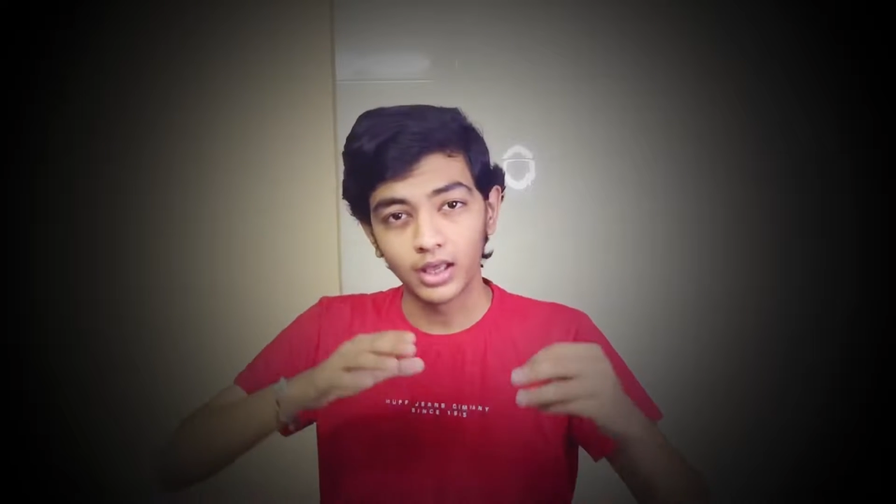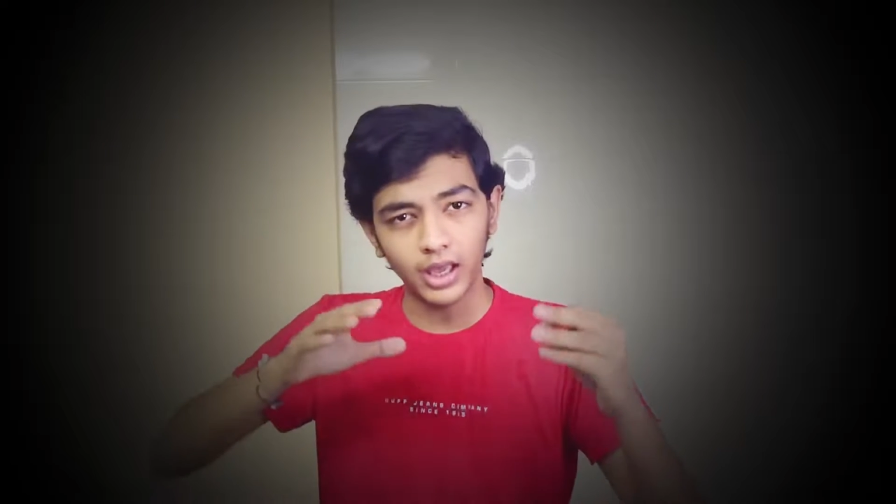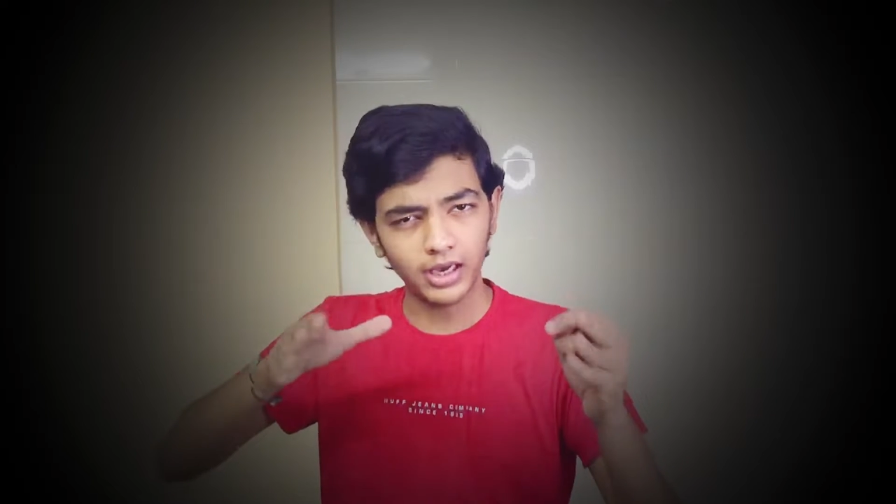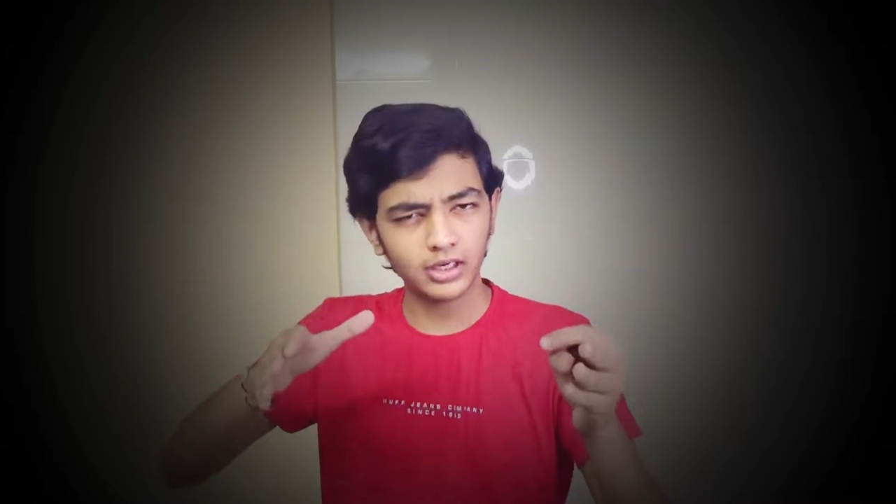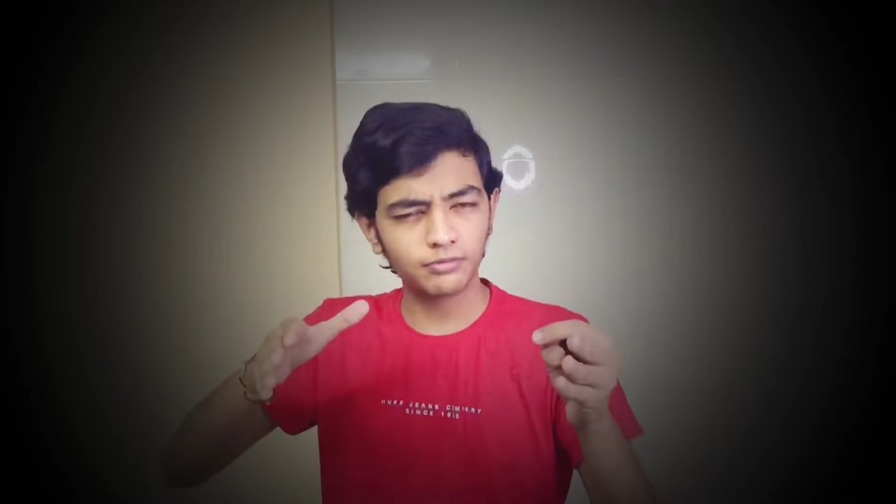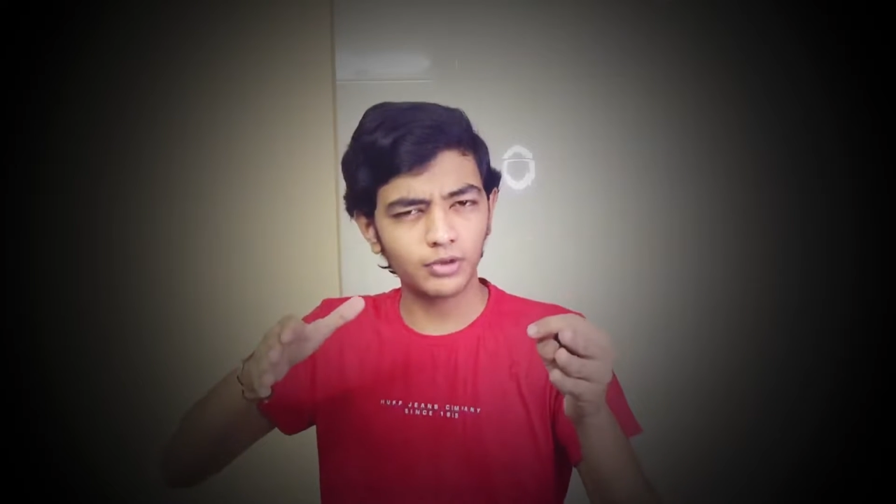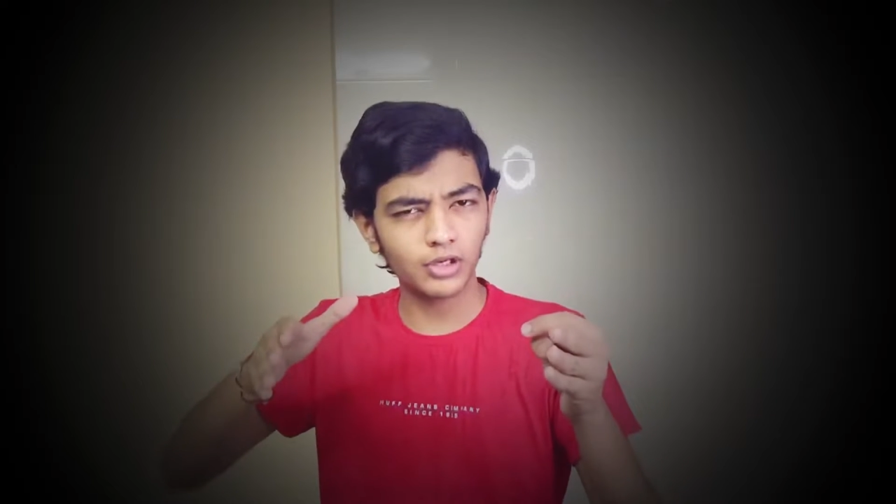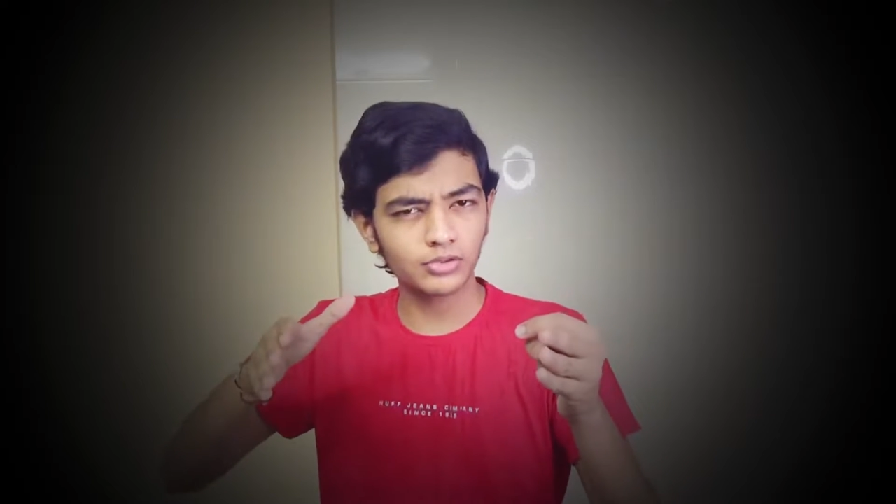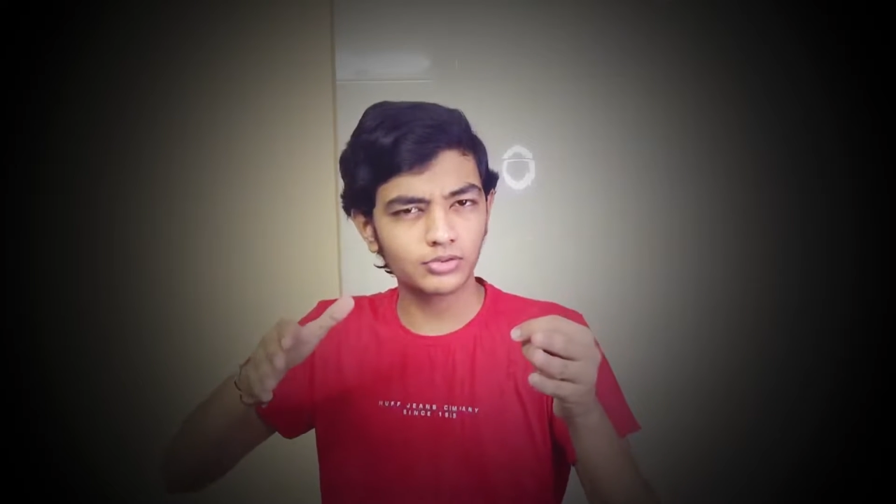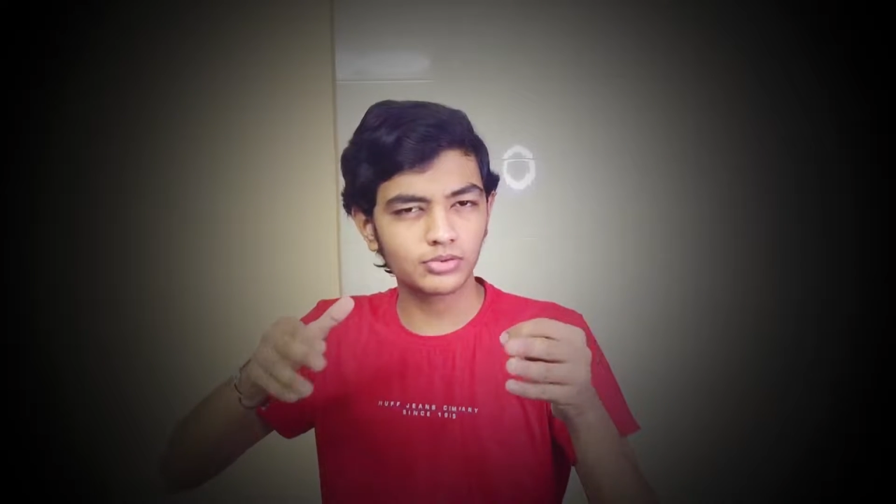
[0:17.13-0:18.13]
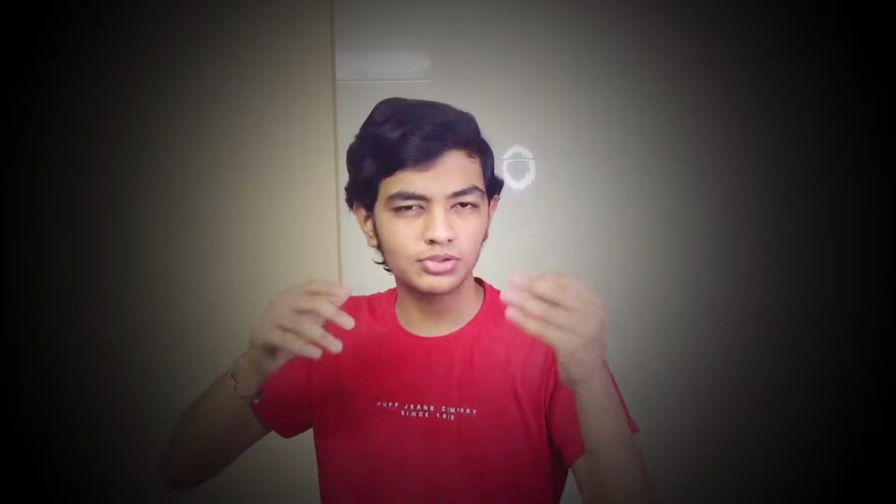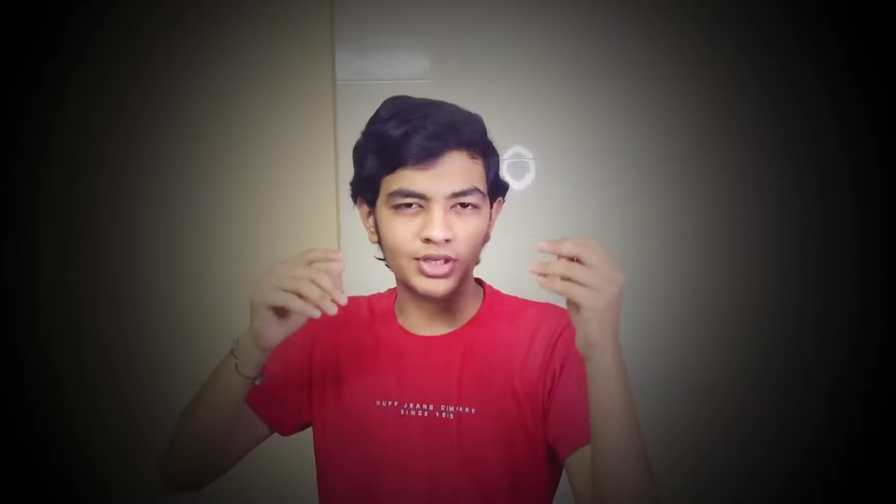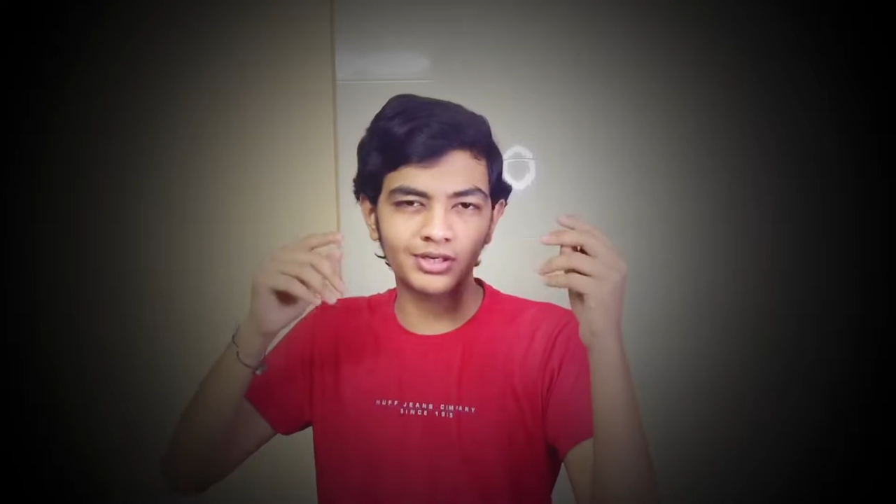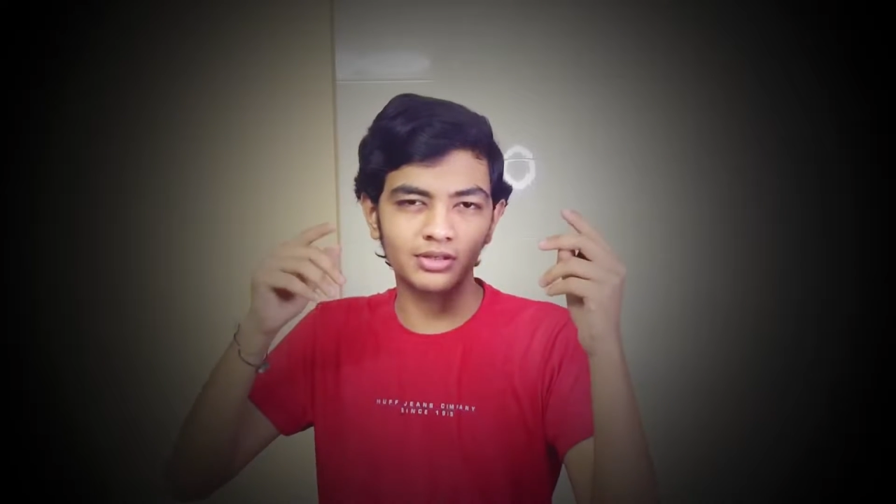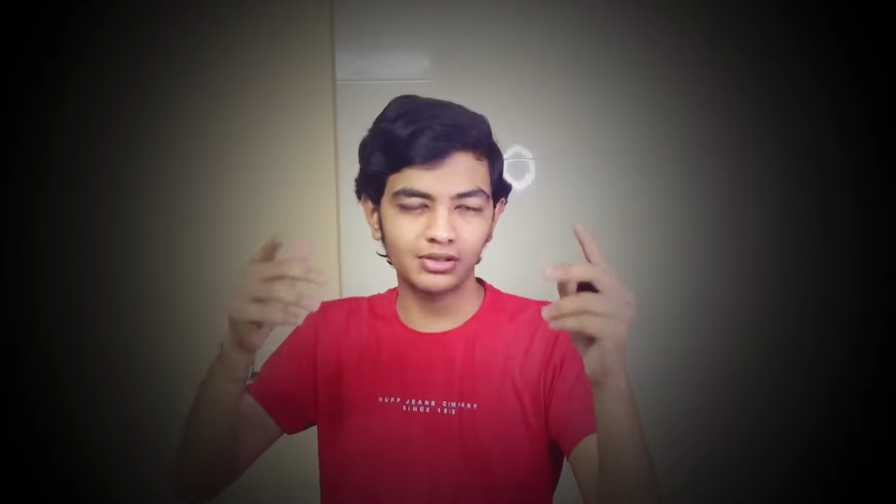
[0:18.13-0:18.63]
And if you are new to the
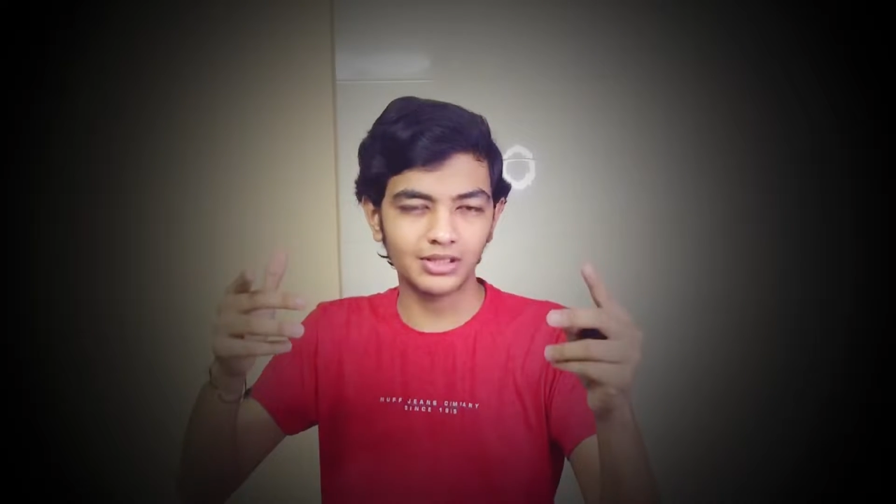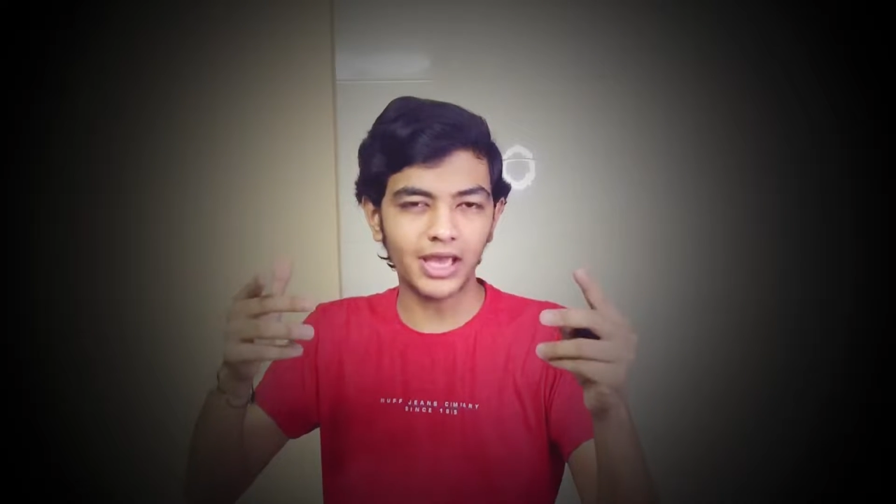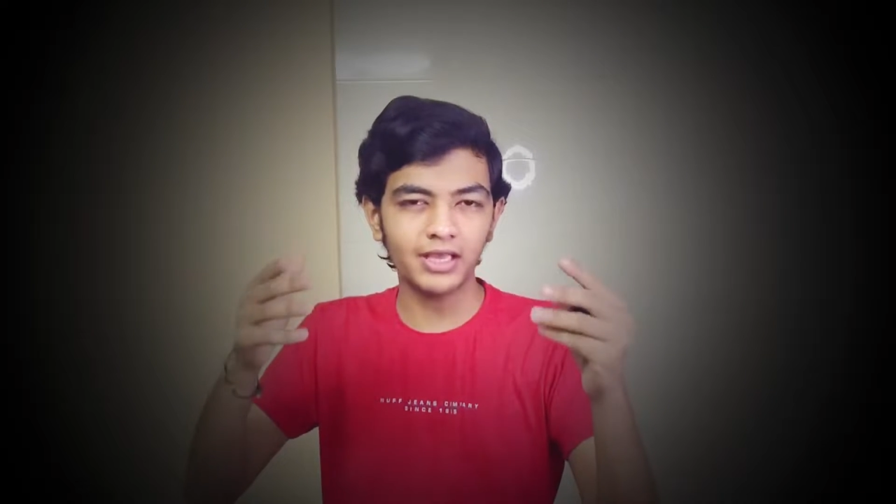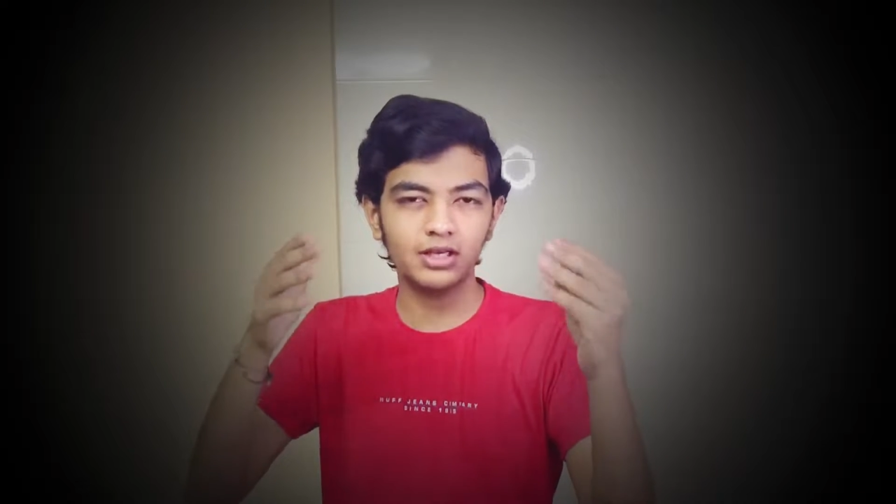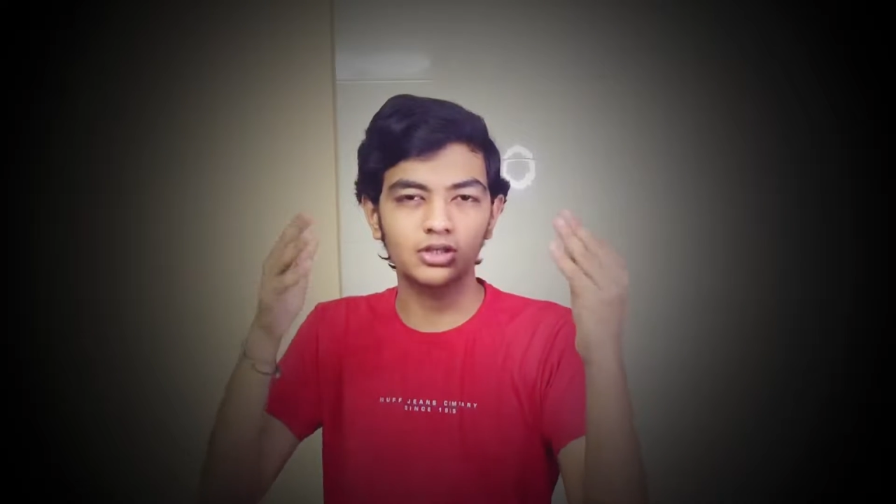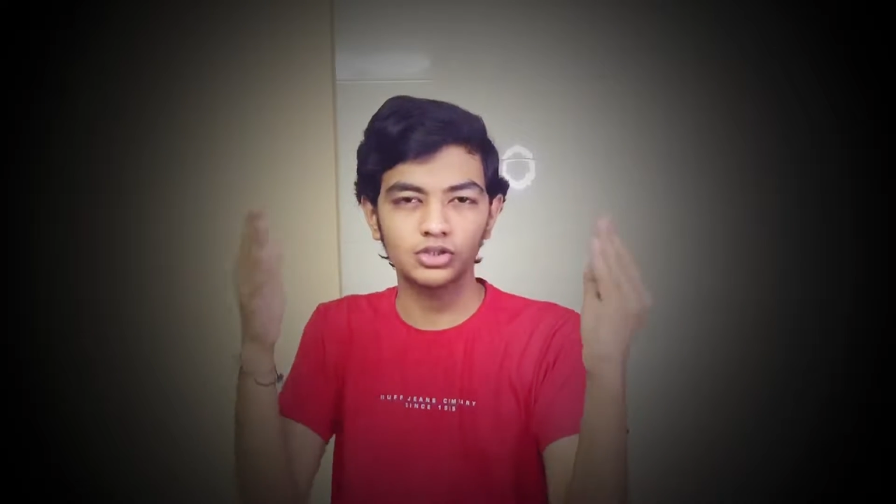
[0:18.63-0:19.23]
channel, like,